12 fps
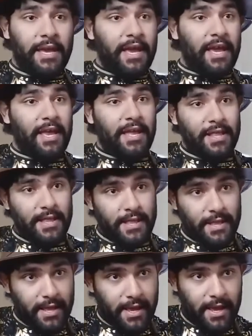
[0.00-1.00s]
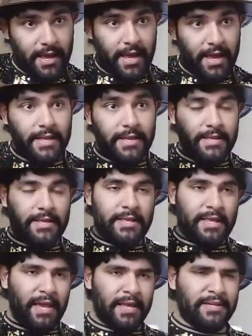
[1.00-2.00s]
And Anna
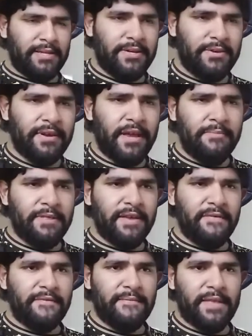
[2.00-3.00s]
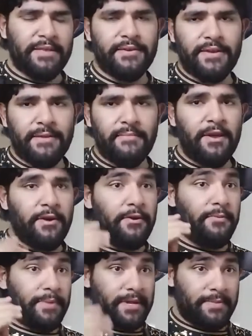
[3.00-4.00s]
Taylor-Joy, I believe that's her name, who
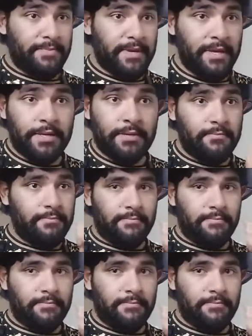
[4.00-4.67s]
plays Peach.